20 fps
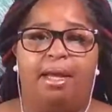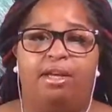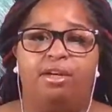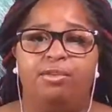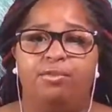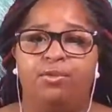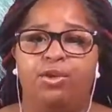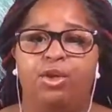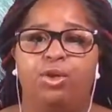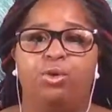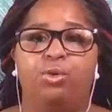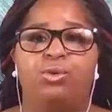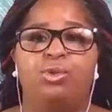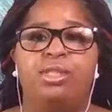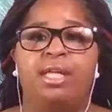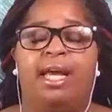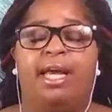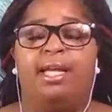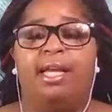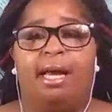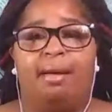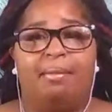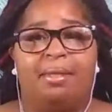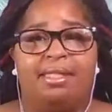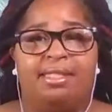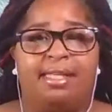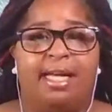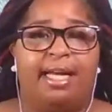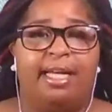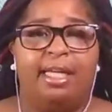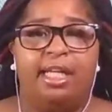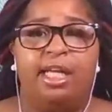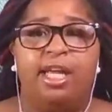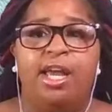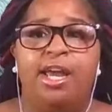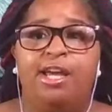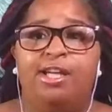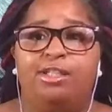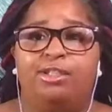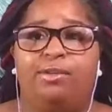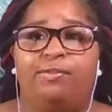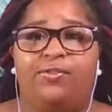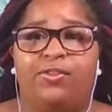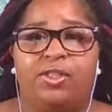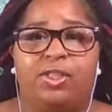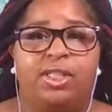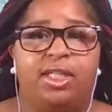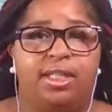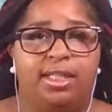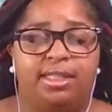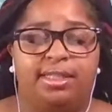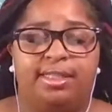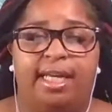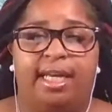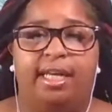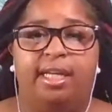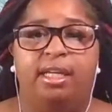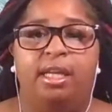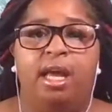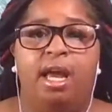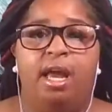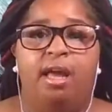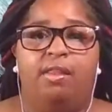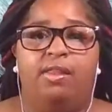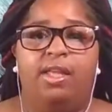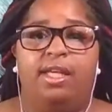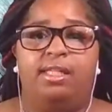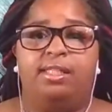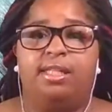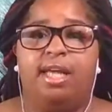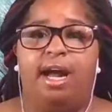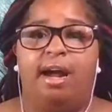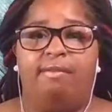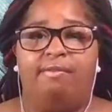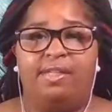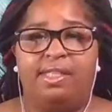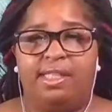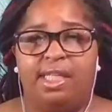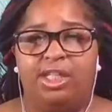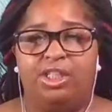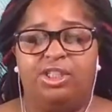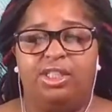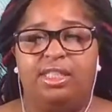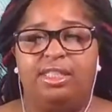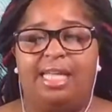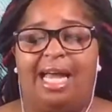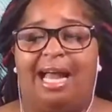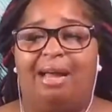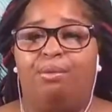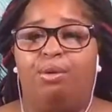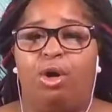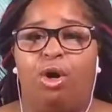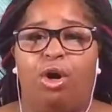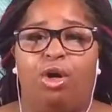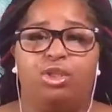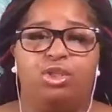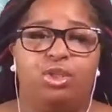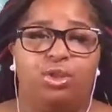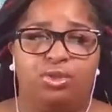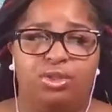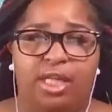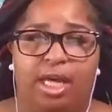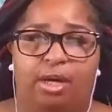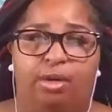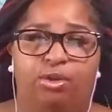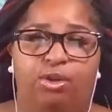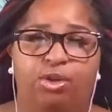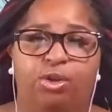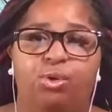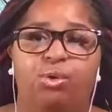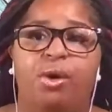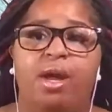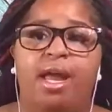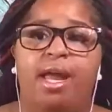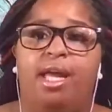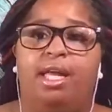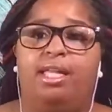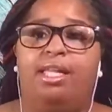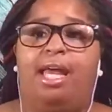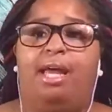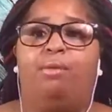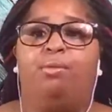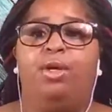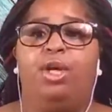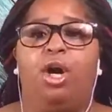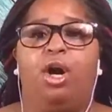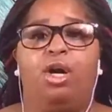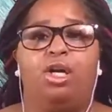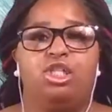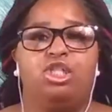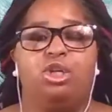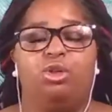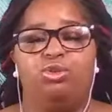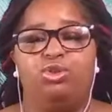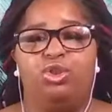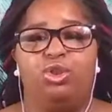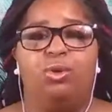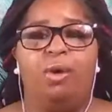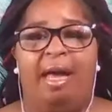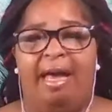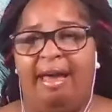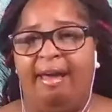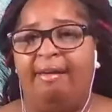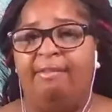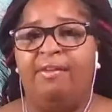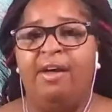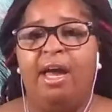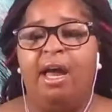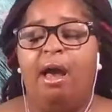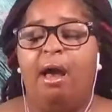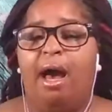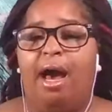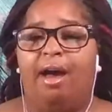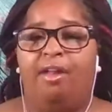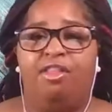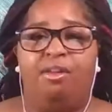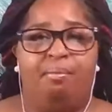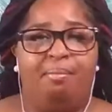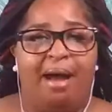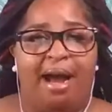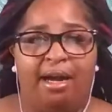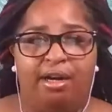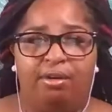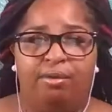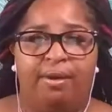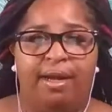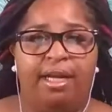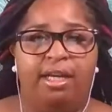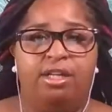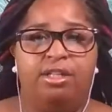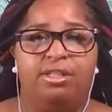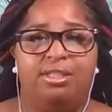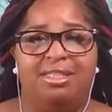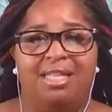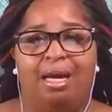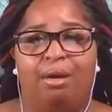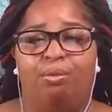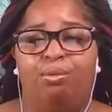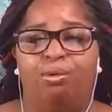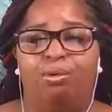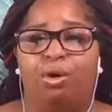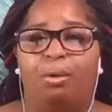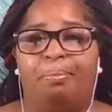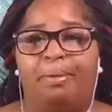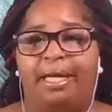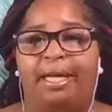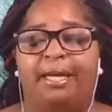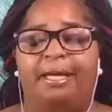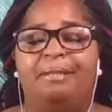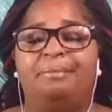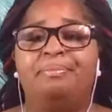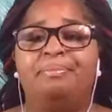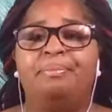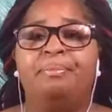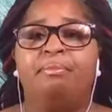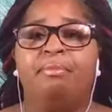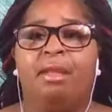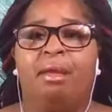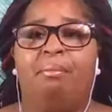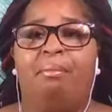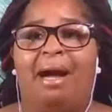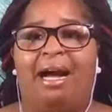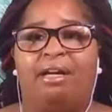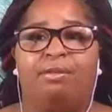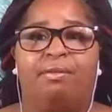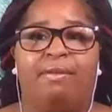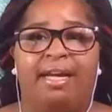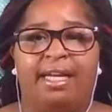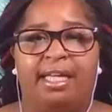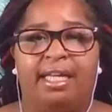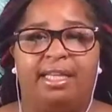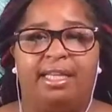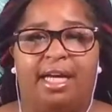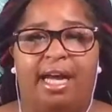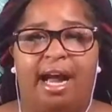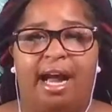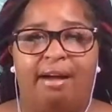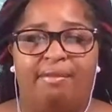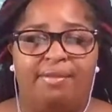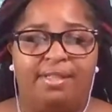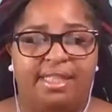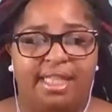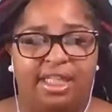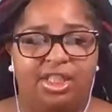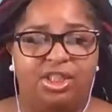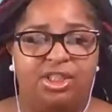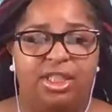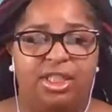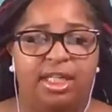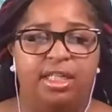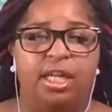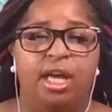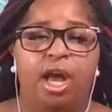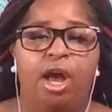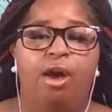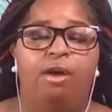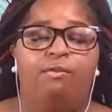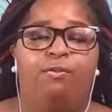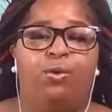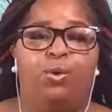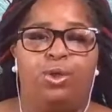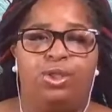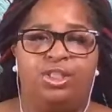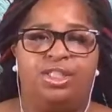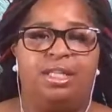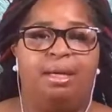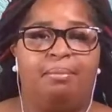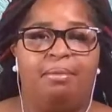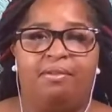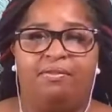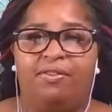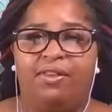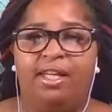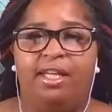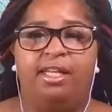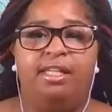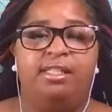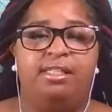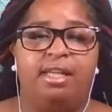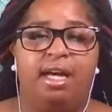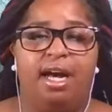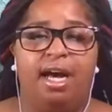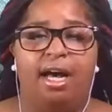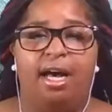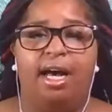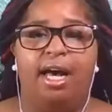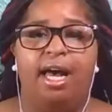interviews, and I'm excited to facilitate these conversations. I will also tell you that we also do have other moderators that will be moderating the conversation for some of these